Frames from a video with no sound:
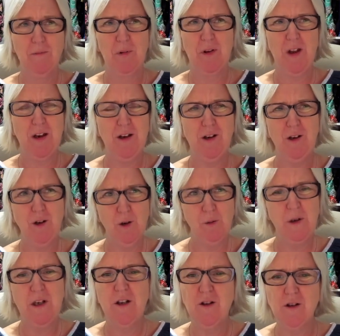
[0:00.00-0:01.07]
but then, you know,
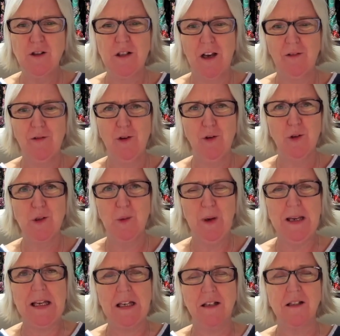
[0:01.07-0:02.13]
when you just have those
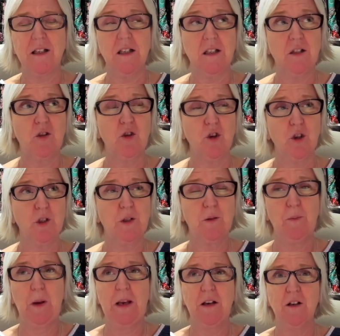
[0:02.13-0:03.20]
weeks, it's
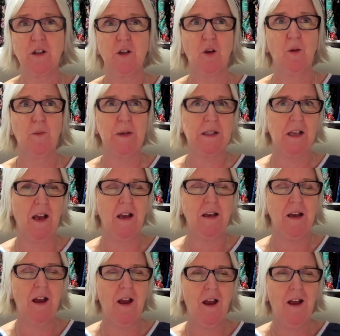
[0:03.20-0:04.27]
just been so
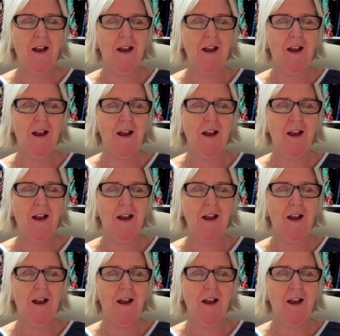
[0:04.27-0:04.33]
busy.